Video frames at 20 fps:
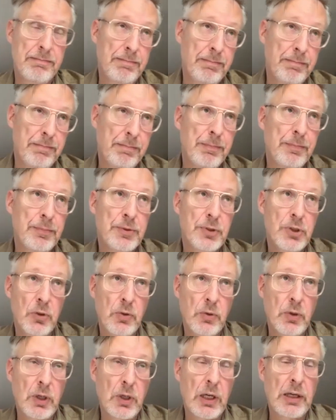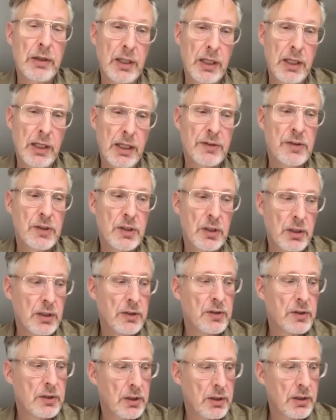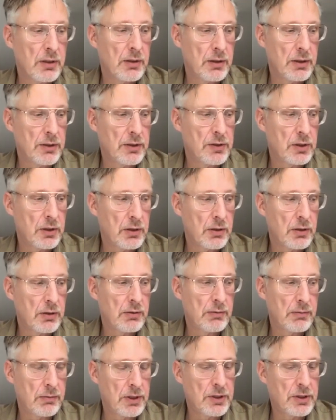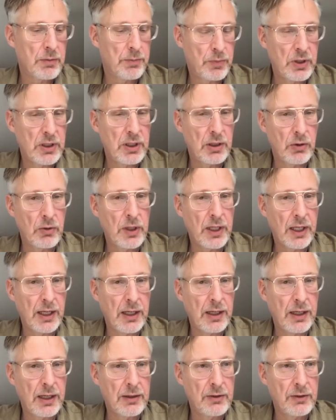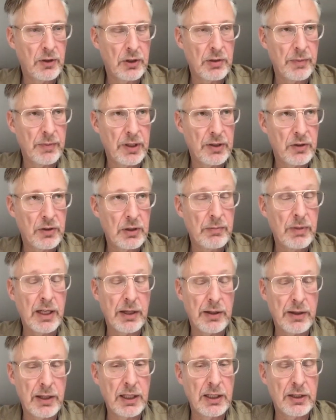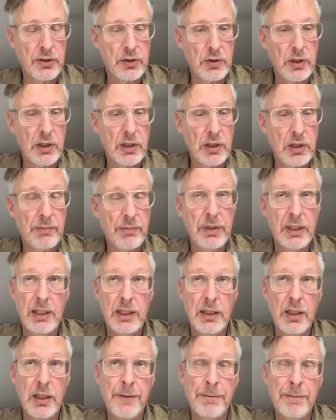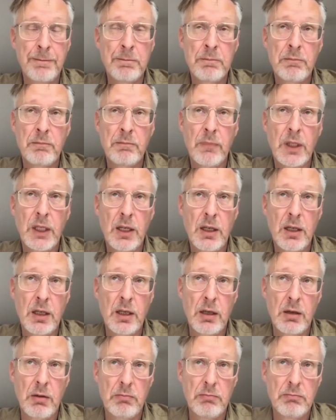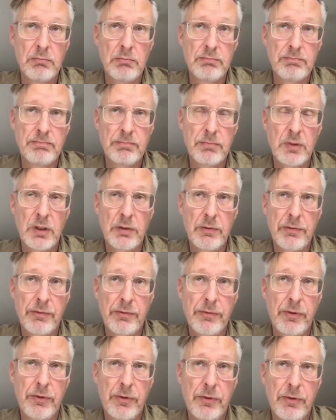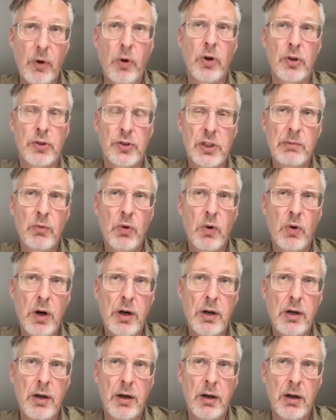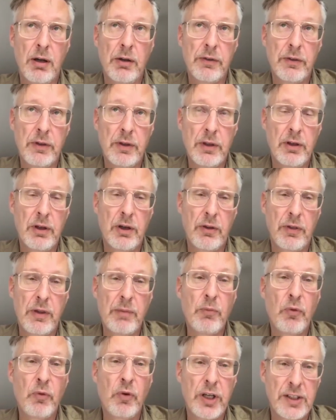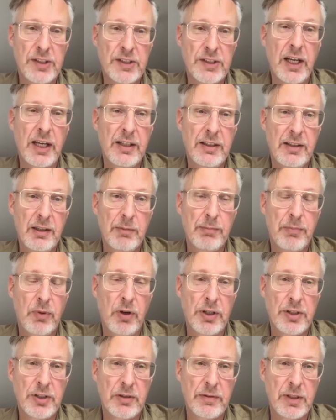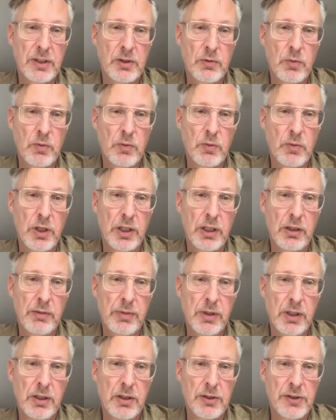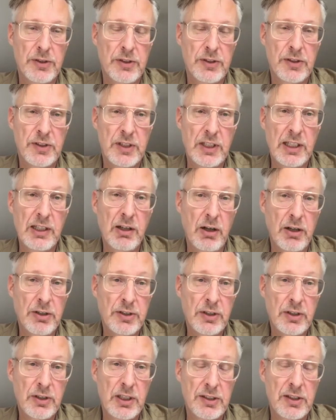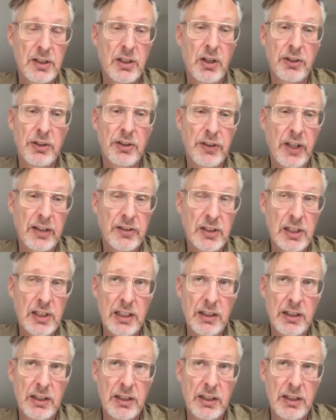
so I think it's it's a, it's a it's a pretty okay documentary, but I think it should have been um, focusing more on on the more exciting parts of his work because Stieg Larsson is not actually.